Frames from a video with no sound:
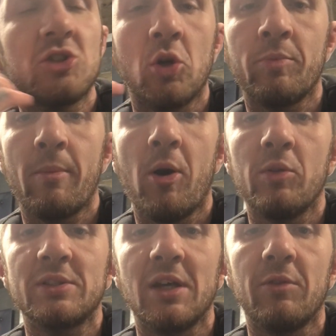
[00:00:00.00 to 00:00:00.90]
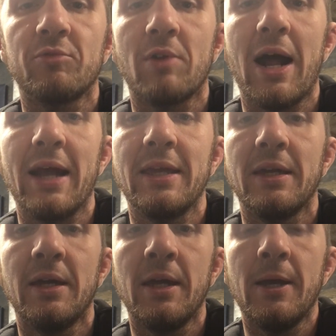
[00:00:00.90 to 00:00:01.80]
they don't promote themselves right,
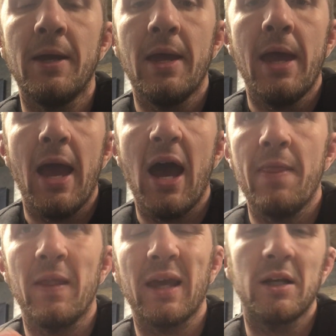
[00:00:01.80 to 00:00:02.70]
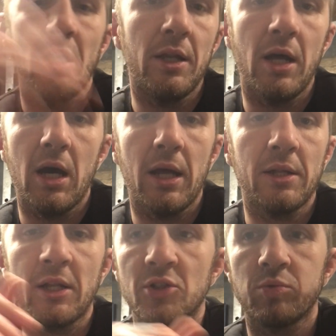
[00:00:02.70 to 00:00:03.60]
and they're like, oh no,
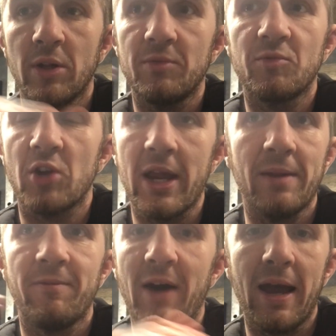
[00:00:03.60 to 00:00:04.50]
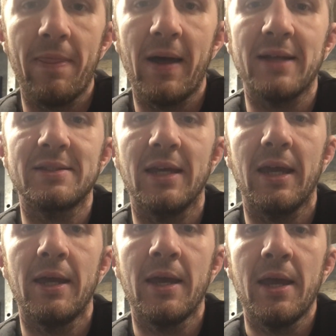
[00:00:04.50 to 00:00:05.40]
I, just want to train and fight and that's
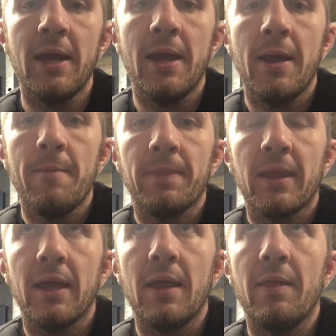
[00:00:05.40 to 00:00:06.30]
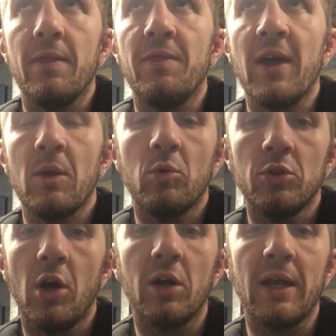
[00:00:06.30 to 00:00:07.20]
it. They will
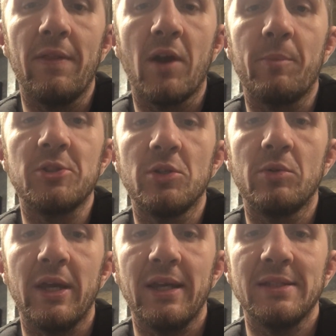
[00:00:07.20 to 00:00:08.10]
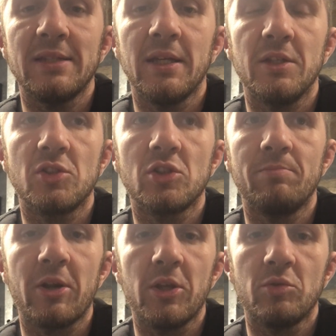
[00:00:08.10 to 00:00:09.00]
not get the opportunities that
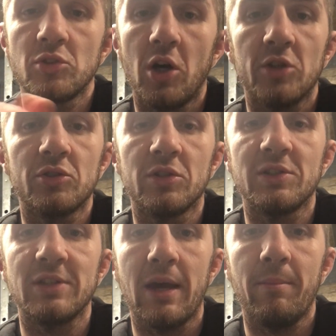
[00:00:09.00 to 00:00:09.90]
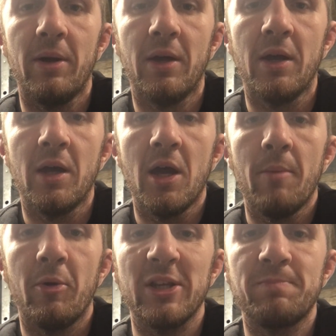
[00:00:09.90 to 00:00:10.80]
somebody who's not as good as them,
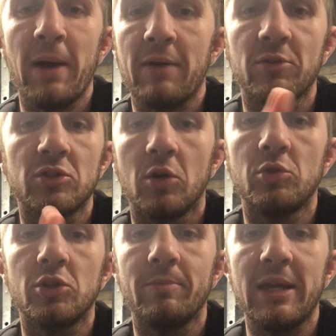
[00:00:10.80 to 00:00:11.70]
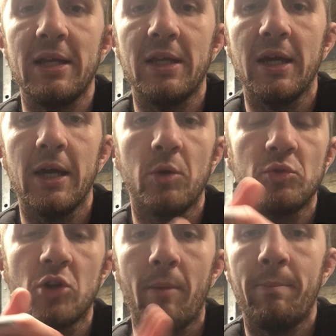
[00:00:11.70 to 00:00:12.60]
but is better on social media,
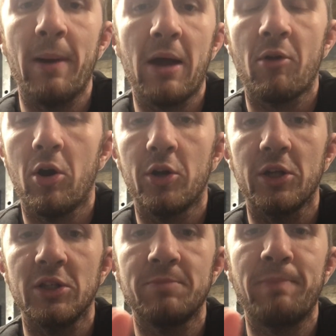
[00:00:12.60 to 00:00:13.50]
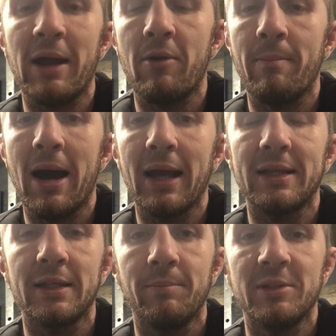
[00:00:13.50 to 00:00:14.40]
who's got better audience, better at
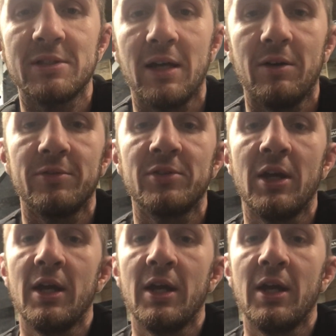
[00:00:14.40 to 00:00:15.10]
marketing themselves.